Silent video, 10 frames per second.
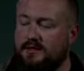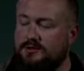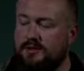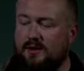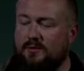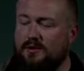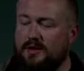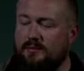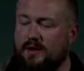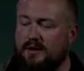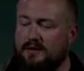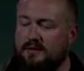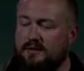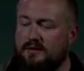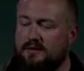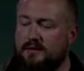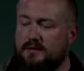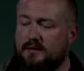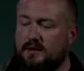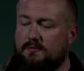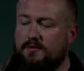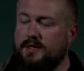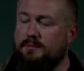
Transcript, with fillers: Do not worry about it, for the